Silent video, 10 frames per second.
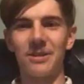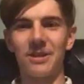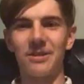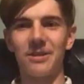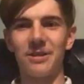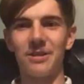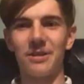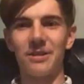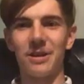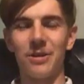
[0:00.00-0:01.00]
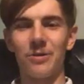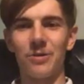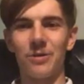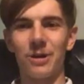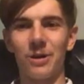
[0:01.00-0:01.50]
I see. Now,
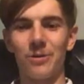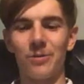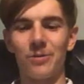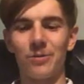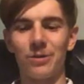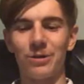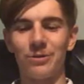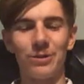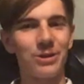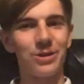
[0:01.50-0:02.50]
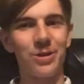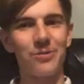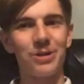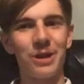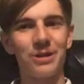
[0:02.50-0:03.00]
which
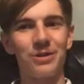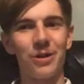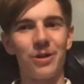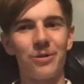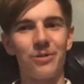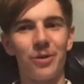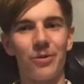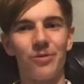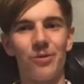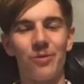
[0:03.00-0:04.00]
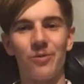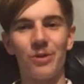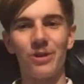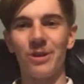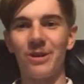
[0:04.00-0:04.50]
subject are
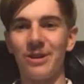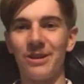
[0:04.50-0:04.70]
we on?